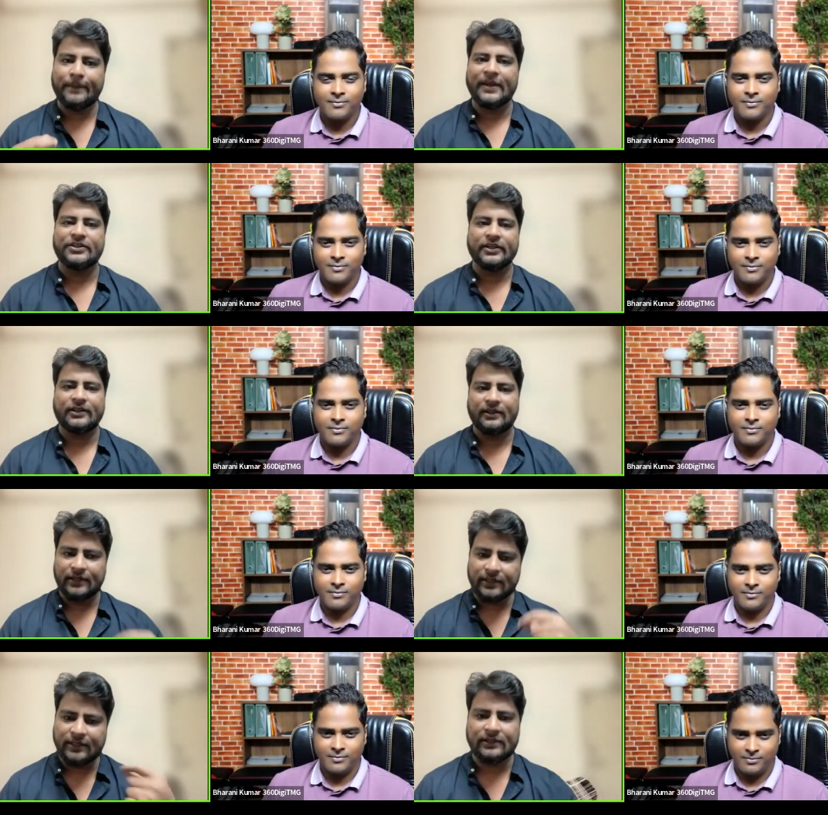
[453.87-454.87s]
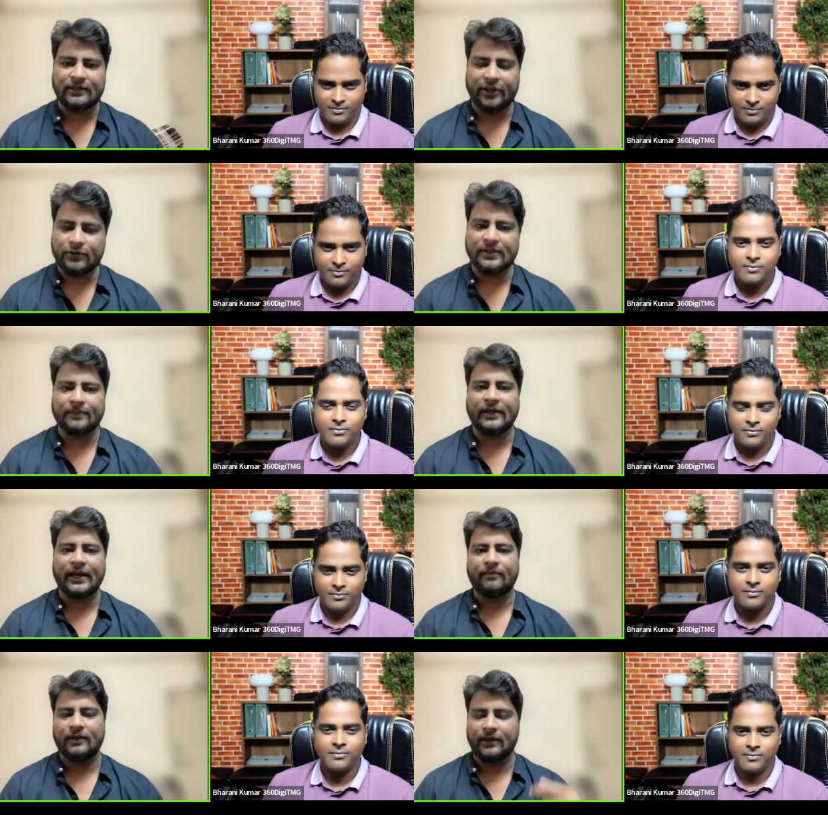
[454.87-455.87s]
Speaker 1: patient learn give some
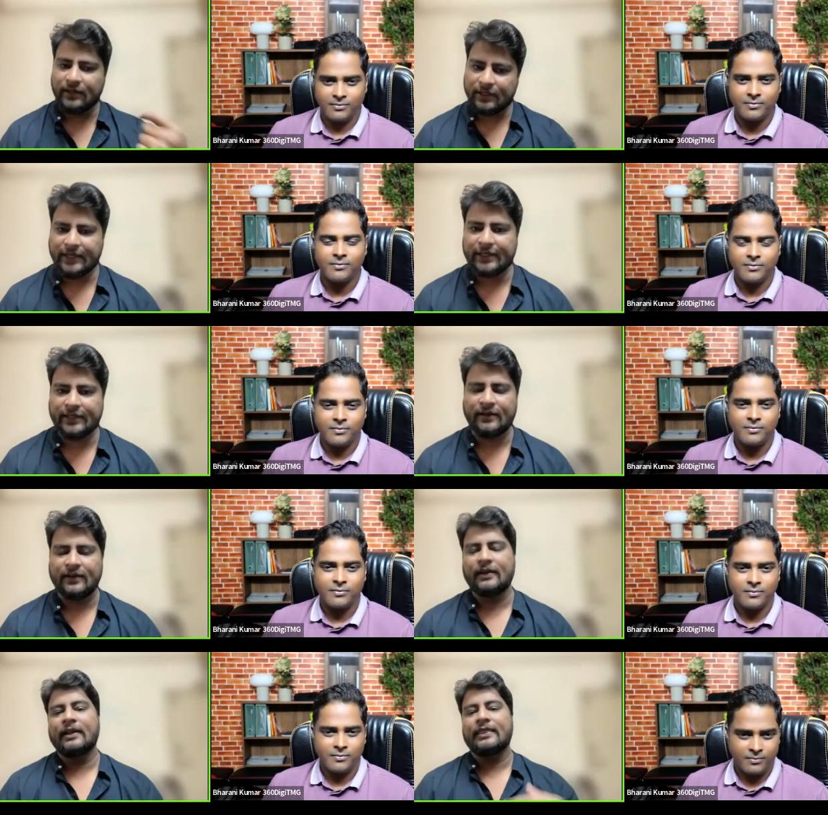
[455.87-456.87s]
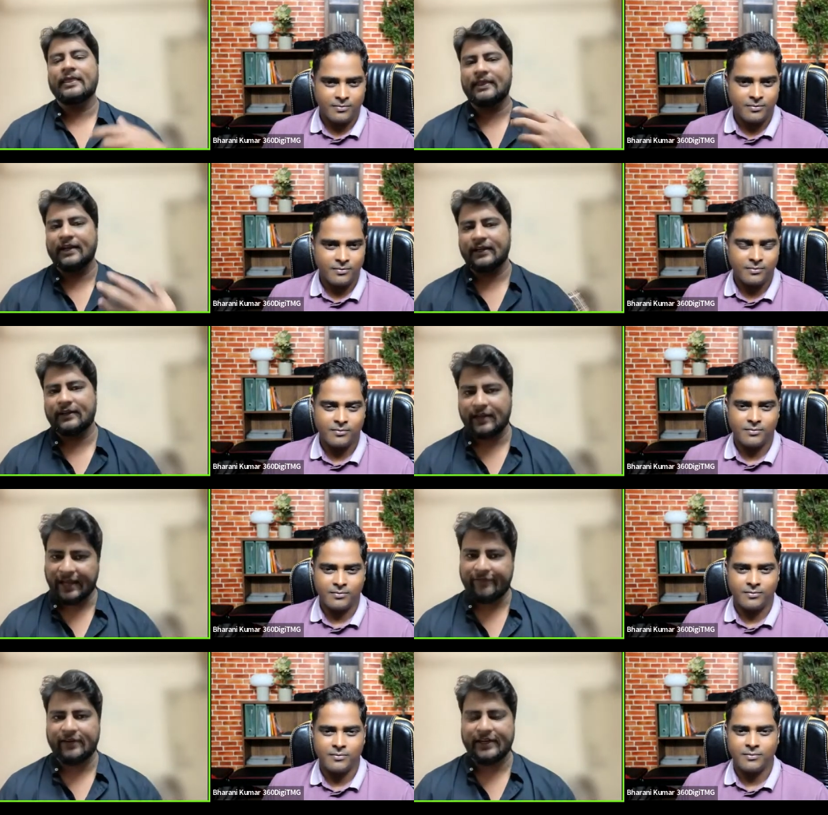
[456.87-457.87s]
time learn it then
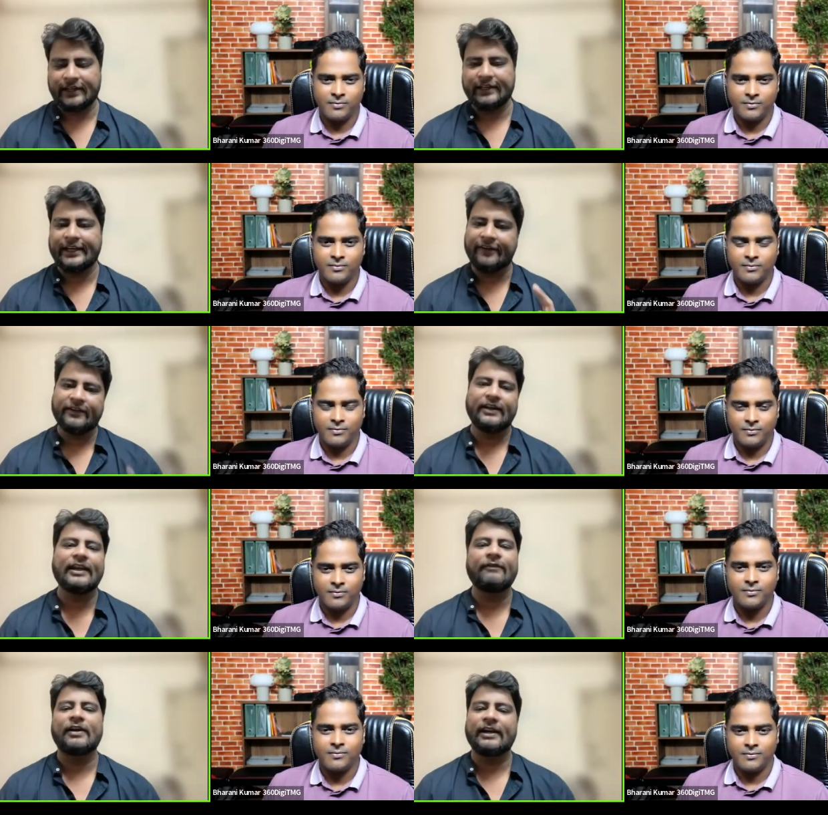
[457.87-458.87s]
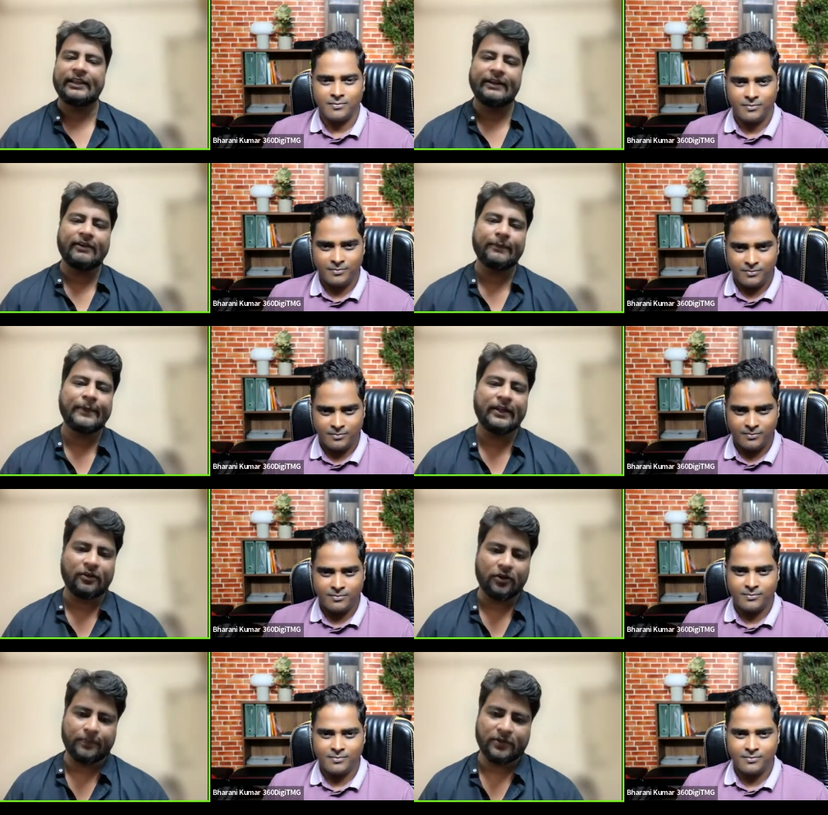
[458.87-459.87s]
try for it definitely one day they will be in
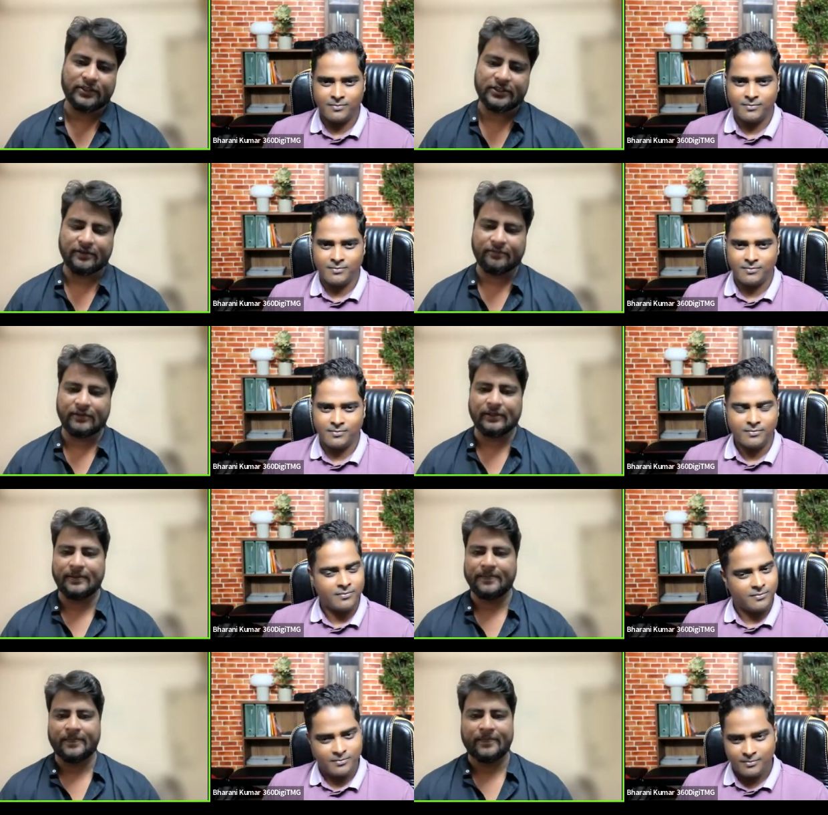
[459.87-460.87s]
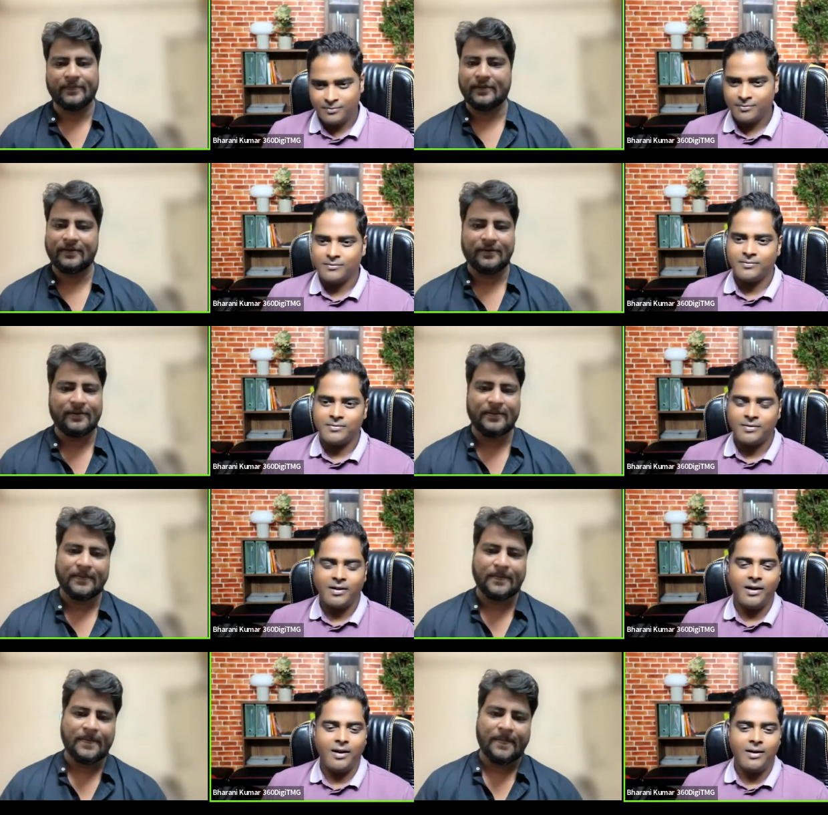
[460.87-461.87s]
good
Speaker 2: position then
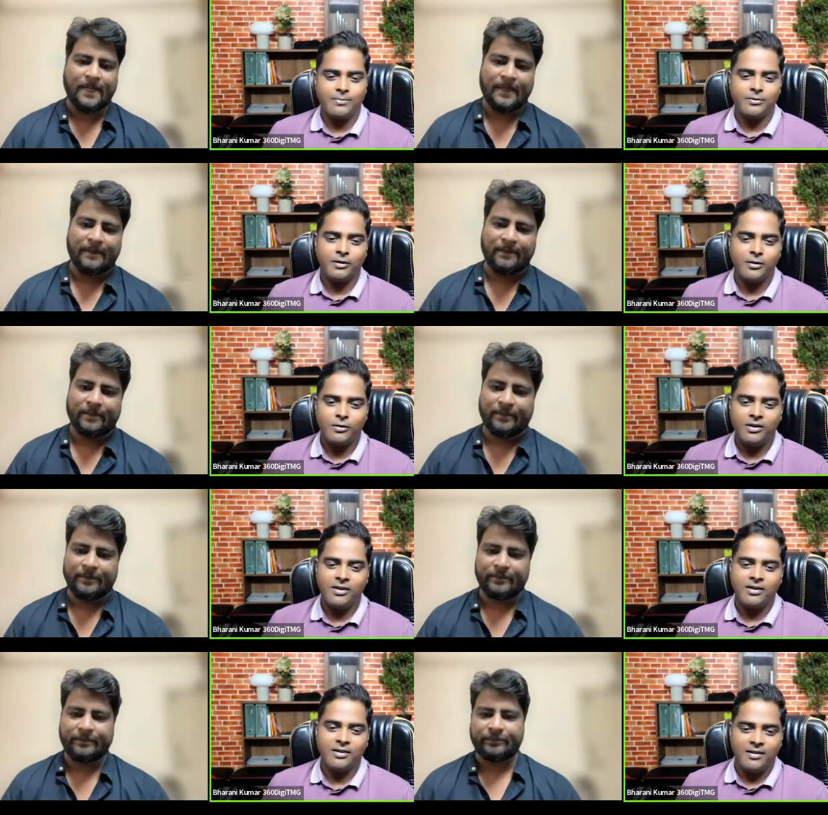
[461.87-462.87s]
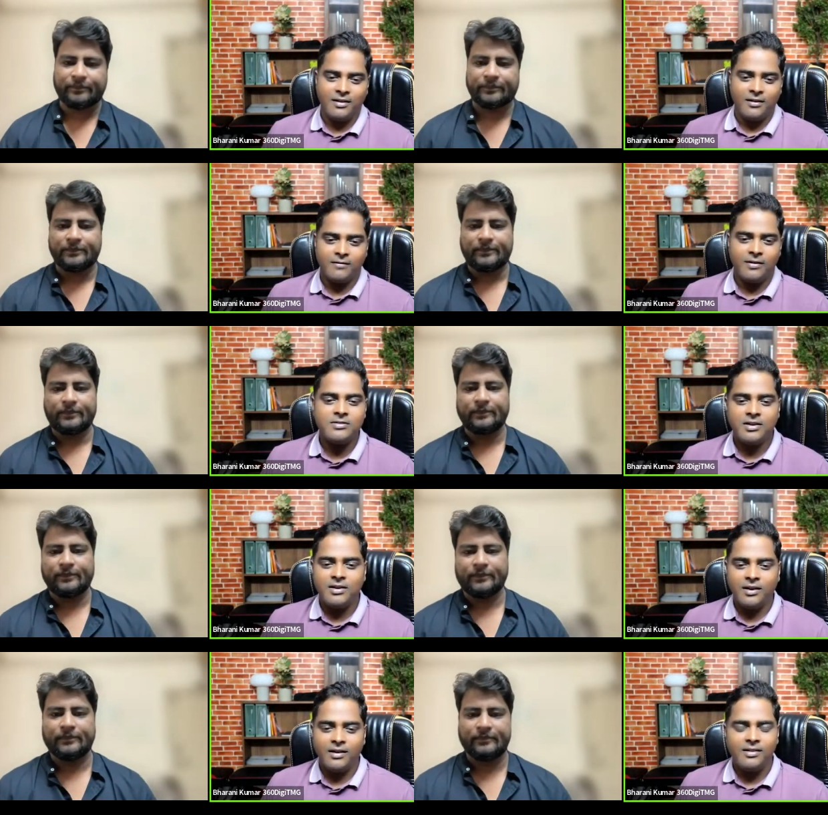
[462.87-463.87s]
absolutely well said
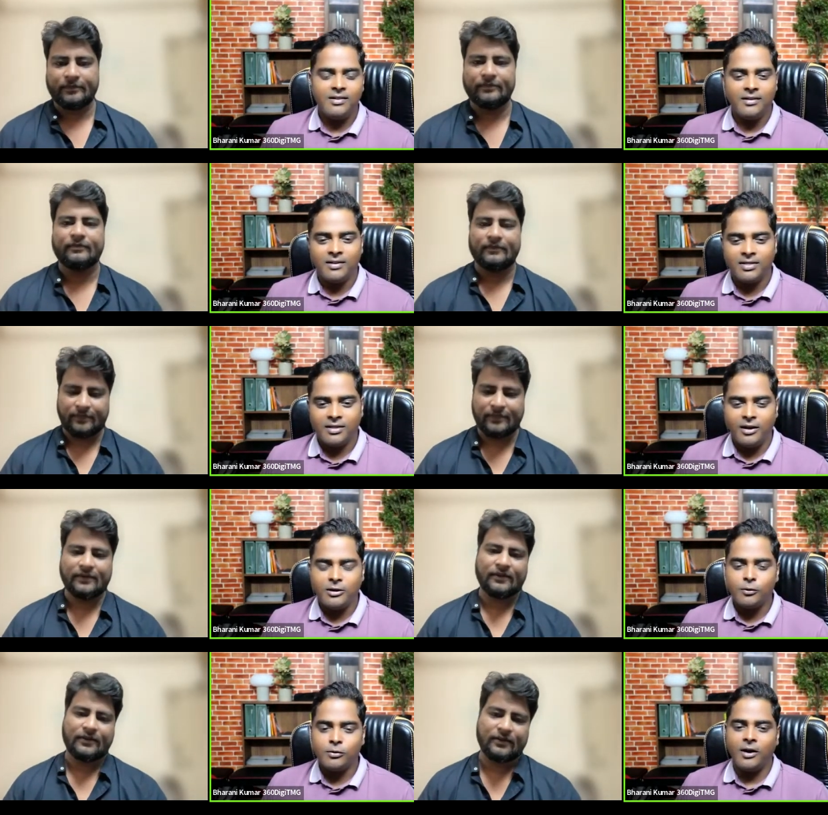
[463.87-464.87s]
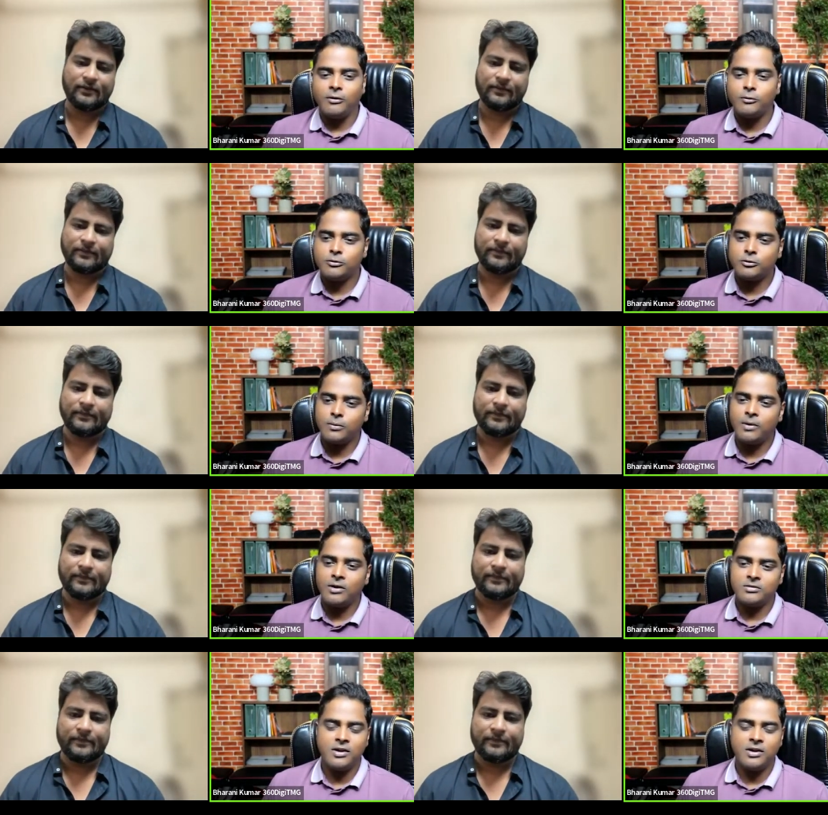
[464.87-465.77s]
nikhil Thank you. Thank you so much.